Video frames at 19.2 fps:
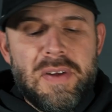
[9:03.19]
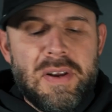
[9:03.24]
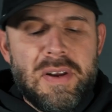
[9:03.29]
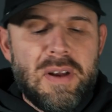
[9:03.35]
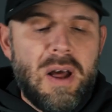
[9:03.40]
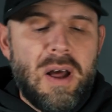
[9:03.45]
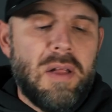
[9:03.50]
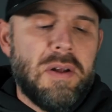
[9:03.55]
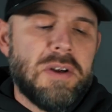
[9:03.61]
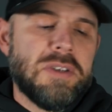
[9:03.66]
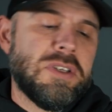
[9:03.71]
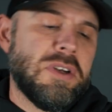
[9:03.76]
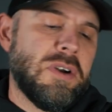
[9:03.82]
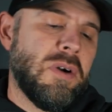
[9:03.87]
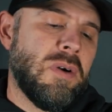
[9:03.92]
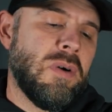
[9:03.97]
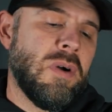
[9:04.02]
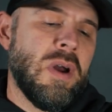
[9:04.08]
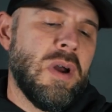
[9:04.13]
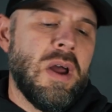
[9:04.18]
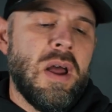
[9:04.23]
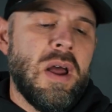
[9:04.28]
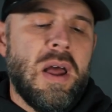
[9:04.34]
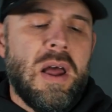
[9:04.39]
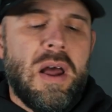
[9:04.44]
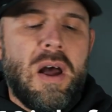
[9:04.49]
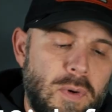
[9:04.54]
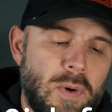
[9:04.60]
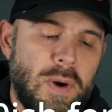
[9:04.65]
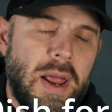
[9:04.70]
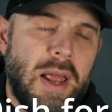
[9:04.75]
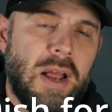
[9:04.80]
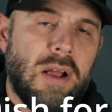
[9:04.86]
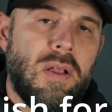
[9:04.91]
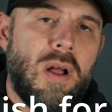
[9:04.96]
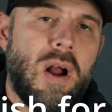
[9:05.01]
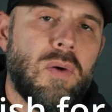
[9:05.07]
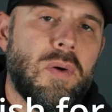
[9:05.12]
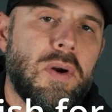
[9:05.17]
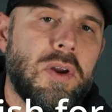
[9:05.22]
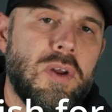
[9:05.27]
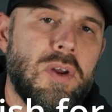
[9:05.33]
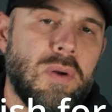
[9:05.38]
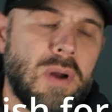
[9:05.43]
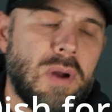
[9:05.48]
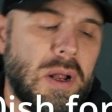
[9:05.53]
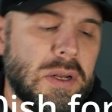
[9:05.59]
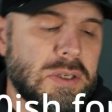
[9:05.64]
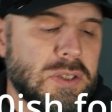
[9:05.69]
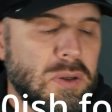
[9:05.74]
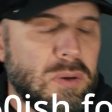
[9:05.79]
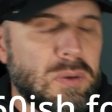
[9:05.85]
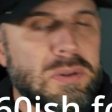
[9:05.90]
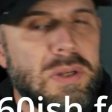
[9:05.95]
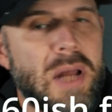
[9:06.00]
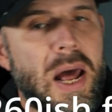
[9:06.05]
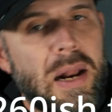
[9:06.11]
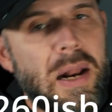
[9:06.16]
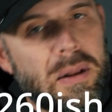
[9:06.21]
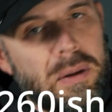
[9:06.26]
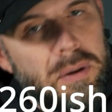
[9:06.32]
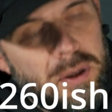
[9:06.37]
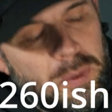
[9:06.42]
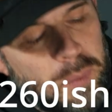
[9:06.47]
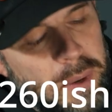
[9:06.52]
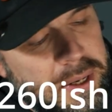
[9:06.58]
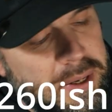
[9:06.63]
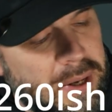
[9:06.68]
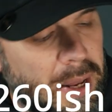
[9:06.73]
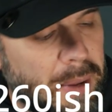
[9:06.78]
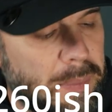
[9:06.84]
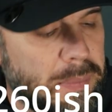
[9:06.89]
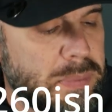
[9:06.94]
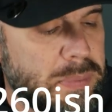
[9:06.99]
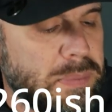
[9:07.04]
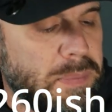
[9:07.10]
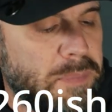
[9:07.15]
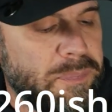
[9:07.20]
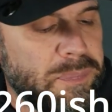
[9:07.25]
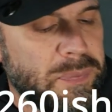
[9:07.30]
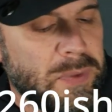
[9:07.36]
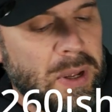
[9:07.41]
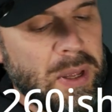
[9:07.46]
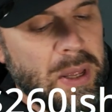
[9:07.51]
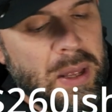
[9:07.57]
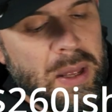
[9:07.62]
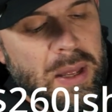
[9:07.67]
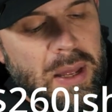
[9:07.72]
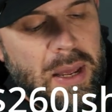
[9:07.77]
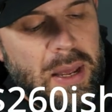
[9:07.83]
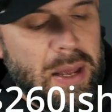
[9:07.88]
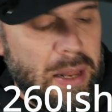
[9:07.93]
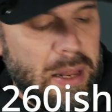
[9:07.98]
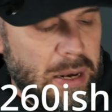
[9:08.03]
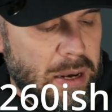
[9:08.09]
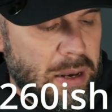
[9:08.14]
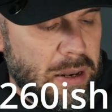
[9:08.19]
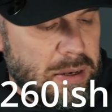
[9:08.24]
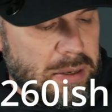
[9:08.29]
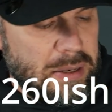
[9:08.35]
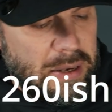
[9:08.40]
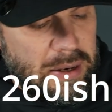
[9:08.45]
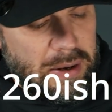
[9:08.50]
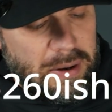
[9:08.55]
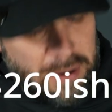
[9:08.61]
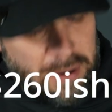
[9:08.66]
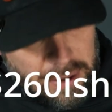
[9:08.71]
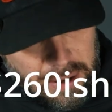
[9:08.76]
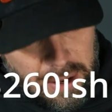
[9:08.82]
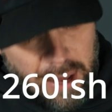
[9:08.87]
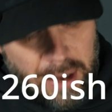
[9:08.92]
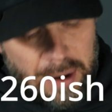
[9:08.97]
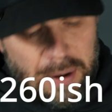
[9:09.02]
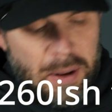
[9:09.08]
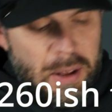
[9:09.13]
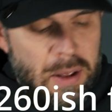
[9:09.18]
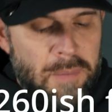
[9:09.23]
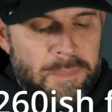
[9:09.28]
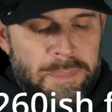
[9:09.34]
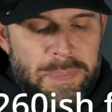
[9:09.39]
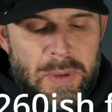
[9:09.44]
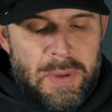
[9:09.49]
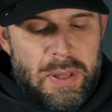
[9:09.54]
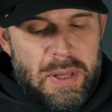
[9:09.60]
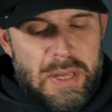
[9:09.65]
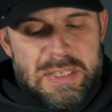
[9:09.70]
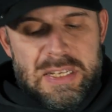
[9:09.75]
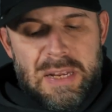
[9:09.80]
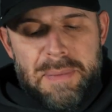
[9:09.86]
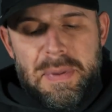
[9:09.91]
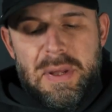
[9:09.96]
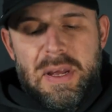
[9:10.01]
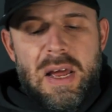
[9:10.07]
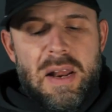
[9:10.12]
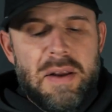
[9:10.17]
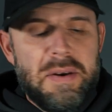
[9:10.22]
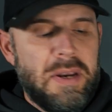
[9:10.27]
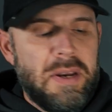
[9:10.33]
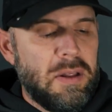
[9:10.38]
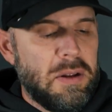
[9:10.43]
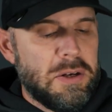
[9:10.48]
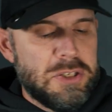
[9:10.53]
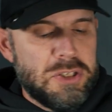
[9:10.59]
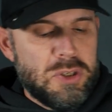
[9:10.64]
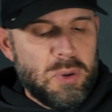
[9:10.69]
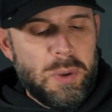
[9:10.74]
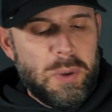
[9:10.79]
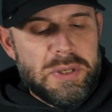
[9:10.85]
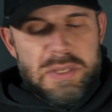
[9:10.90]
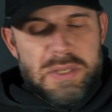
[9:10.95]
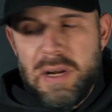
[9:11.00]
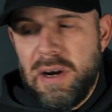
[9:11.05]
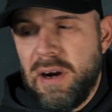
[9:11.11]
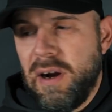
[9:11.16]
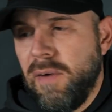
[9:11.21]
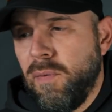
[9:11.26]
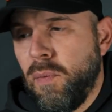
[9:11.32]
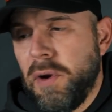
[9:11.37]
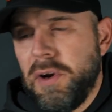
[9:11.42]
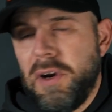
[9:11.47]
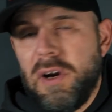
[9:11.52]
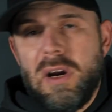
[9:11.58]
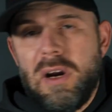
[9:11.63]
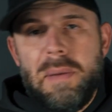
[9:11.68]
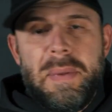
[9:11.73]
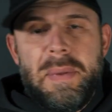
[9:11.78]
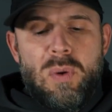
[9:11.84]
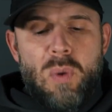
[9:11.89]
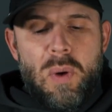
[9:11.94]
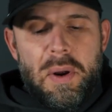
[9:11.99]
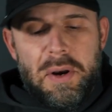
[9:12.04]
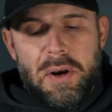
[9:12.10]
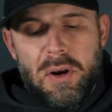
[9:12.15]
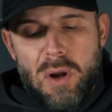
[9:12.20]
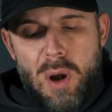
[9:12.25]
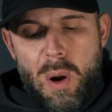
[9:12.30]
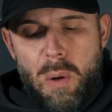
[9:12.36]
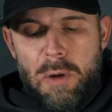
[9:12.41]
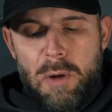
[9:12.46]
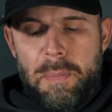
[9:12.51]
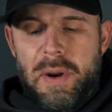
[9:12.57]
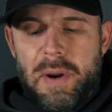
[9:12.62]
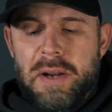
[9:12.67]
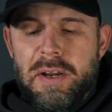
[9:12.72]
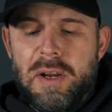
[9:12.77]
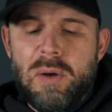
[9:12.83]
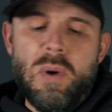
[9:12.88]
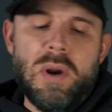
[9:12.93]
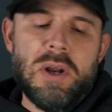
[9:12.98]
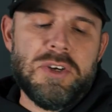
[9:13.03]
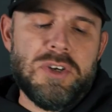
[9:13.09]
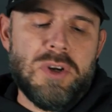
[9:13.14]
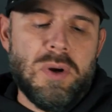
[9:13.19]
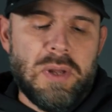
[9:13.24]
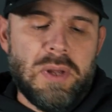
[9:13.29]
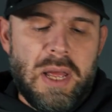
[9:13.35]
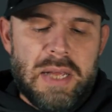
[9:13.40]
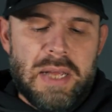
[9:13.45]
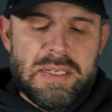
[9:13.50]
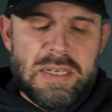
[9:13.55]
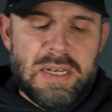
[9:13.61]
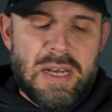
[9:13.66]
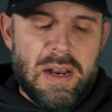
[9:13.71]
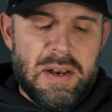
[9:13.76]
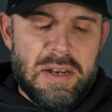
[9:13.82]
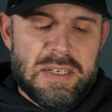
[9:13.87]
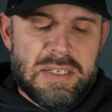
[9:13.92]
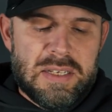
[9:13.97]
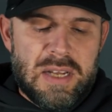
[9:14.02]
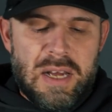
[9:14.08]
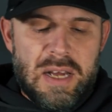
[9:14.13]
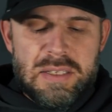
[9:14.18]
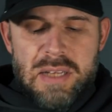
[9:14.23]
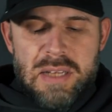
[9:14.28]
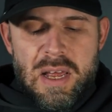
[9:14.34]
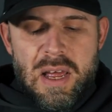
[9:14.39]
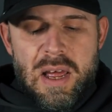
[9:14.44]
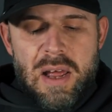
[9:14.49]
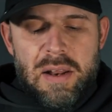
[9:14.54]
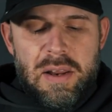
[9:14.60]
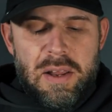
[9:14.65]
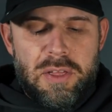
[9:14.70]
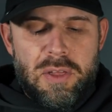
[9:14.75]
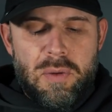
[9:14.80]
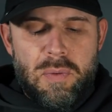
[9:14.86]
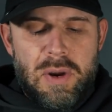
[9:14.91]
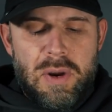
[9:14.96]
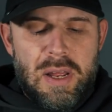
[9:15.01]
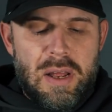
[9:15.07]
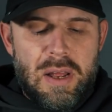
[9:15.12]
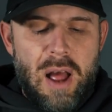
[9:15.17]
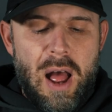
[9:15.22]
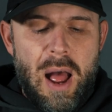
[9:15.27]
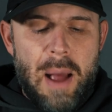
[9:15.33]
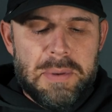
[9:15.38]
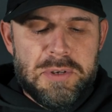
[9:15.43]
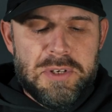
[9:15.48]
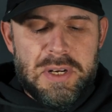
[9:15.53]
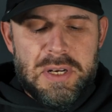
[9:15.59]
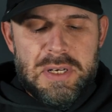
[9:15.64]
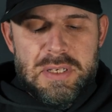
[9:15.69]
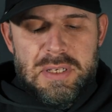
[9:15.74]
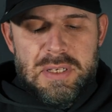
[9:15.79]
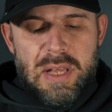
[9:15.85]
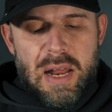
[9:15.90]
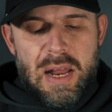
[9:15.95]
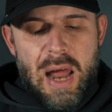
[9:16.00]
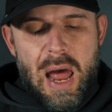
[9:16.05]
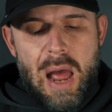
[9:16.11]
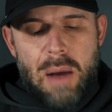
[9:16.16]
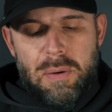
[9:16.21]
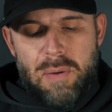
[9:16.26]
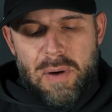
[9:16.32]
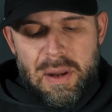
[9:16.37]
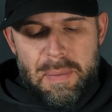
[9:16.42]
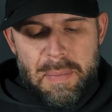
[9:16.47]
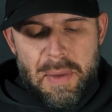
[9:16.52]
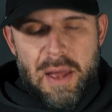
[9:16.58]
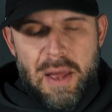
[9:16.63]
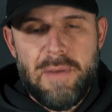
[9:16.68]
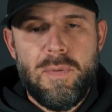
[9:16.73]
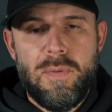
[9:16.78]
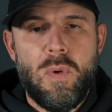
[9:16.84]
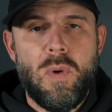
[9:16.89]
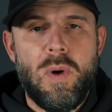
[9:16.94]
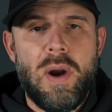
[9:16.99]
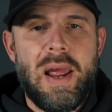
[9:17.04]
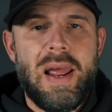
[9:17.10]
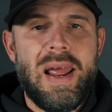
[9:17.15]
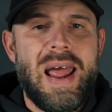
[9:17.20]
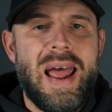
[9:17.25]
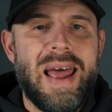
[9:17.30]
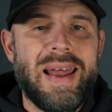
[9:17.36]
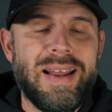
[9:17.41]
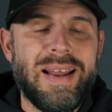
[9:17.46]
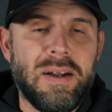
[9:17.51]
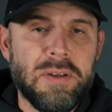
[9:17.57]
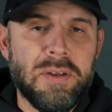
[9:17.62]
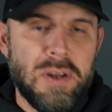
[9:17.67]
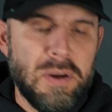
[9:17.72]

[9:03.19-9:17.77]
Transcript: $15 so for a Clockwork review console, not including wait time, And again, this is going to be kind of dealer's choice there of what you're going to be wanting to go with. But I did want to showcase and kind of discuss the three options that I would recommend for a handheld